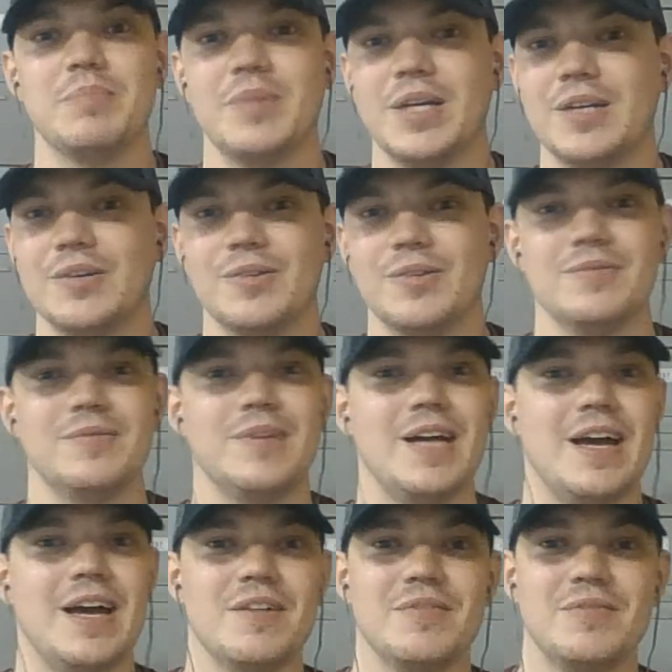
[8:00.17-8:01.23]
I don't
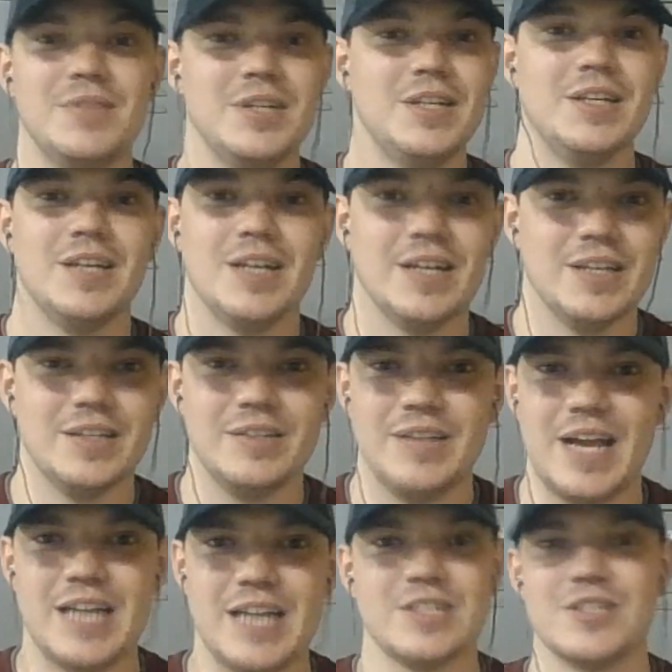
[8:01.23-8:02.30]
have a
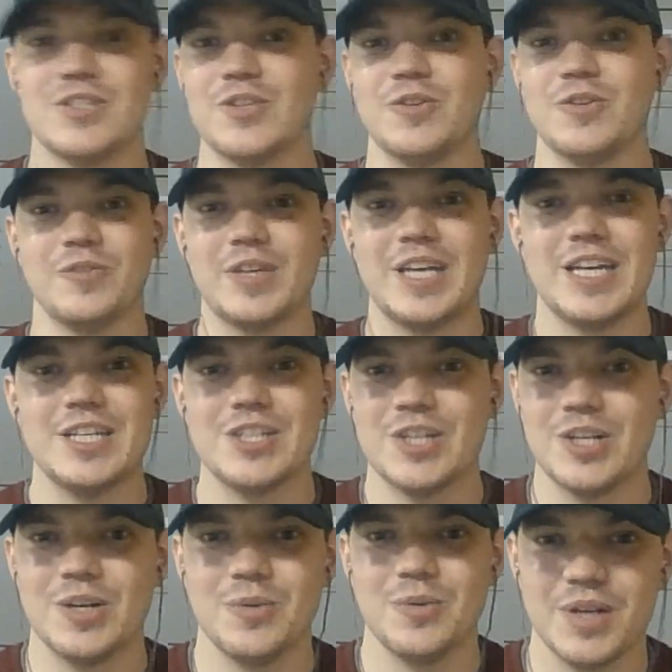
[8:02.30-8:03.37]
NASA
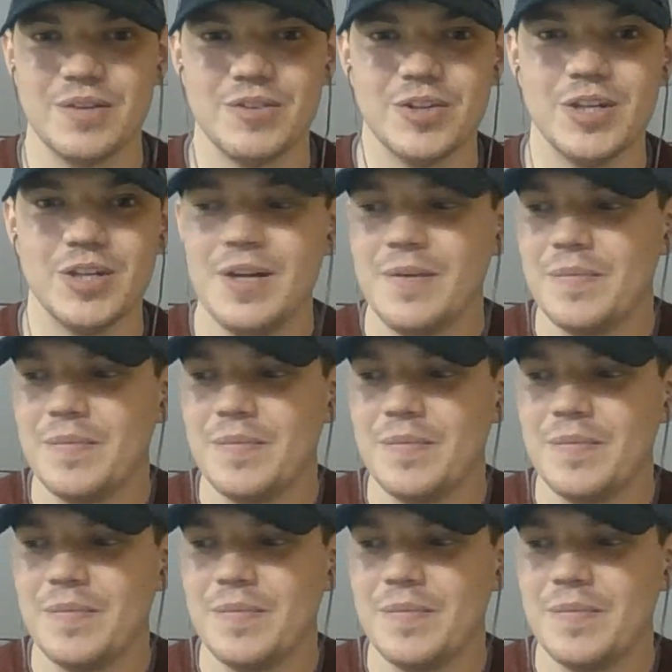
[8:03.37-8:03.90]
certification or whatever